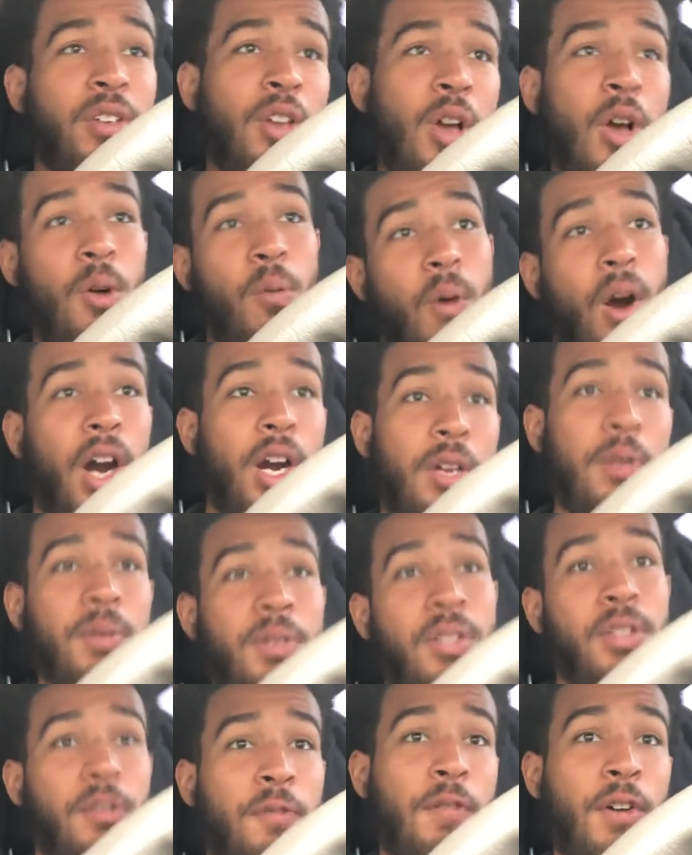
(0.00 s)
Why are you
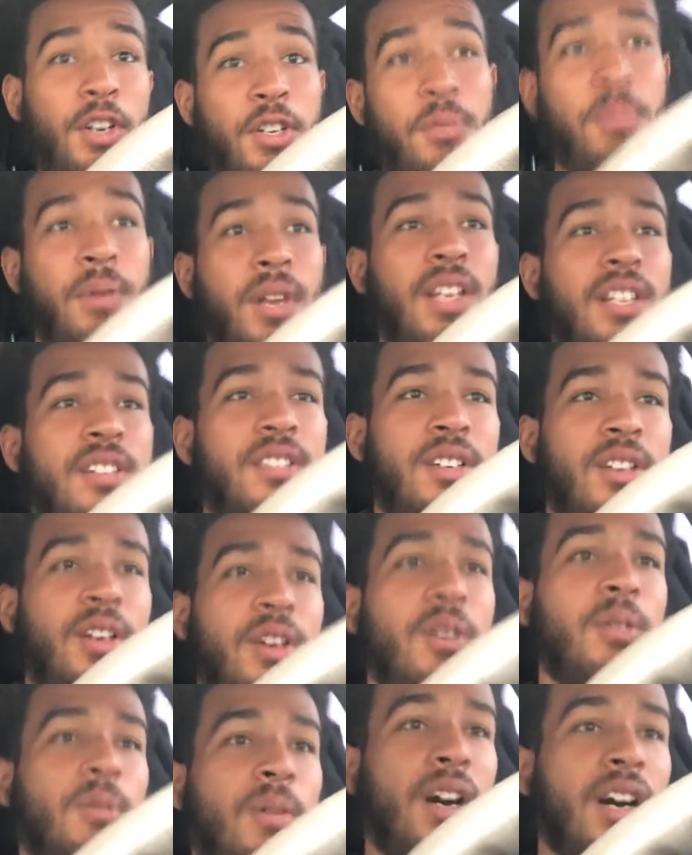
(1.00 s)
in the first place?
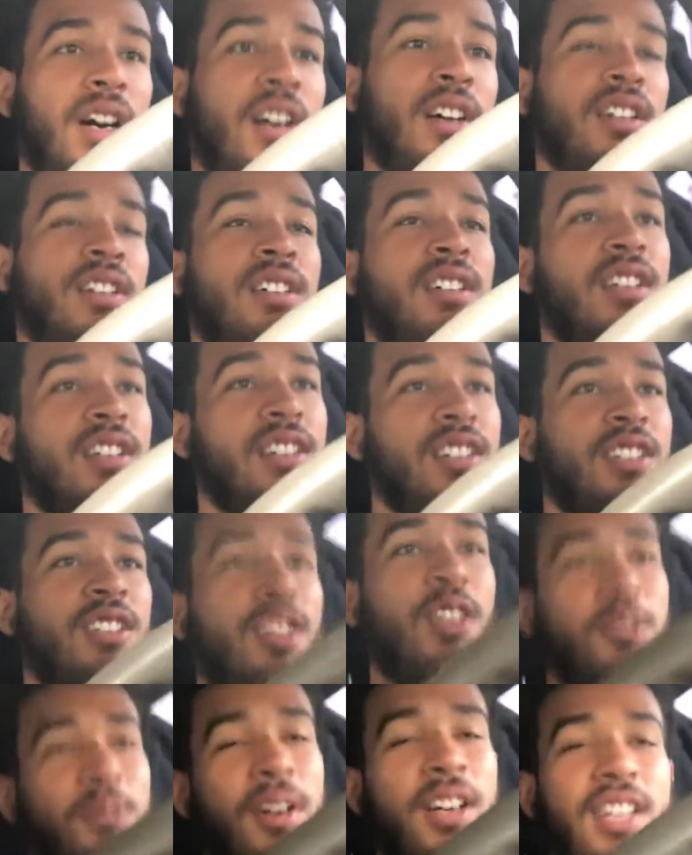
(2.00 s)
Well, you
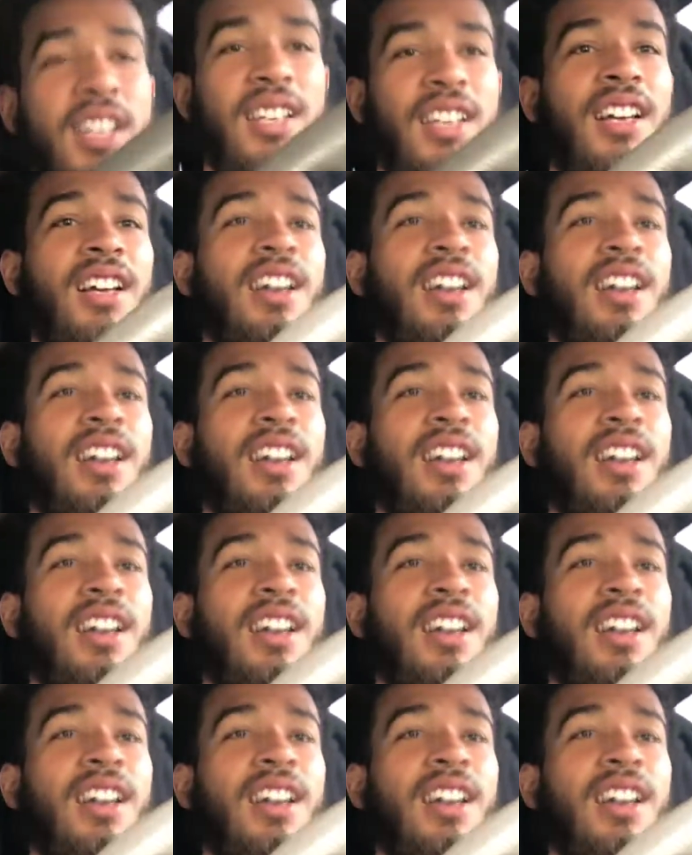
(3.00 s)
know what?